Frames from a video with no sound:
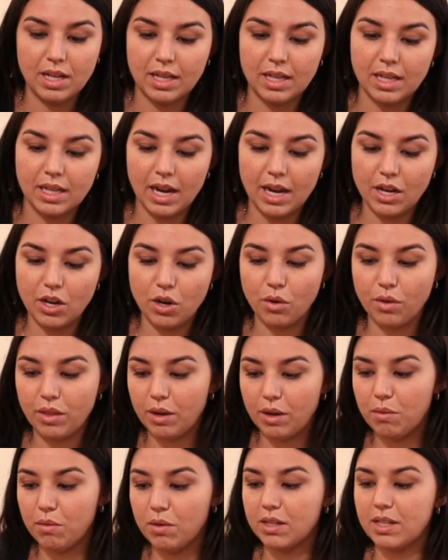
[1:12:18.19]
I know that
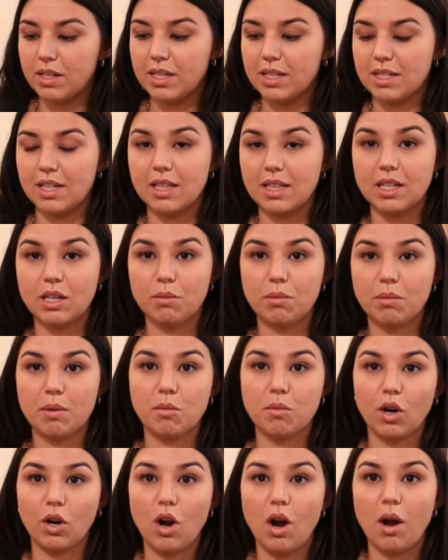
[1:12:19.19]
one is a little bit more
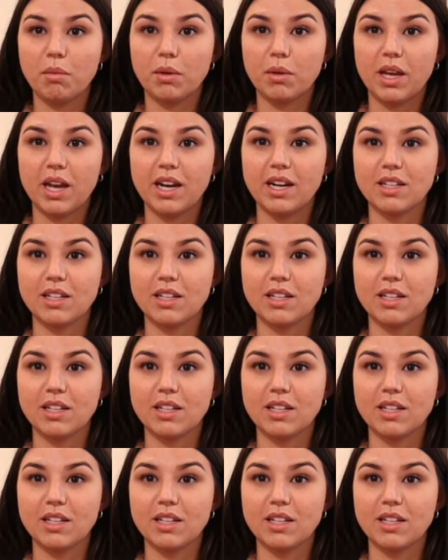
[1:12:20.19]
complicated,